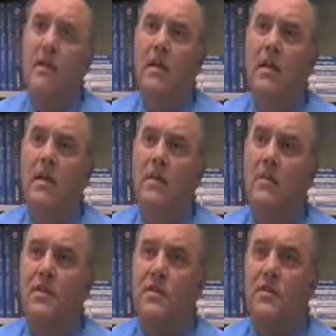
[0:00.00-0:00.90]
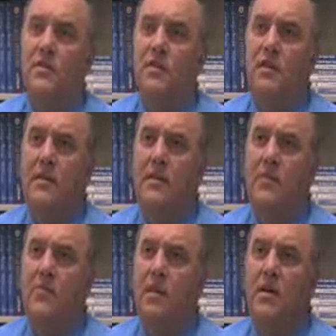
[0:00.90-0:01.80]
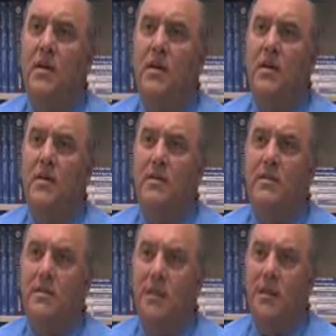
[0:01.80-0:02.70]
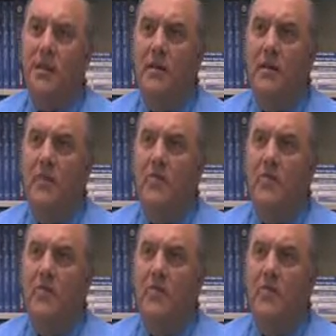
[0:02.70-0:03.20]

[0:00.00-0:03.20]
And I've seen these young men and young ladies come in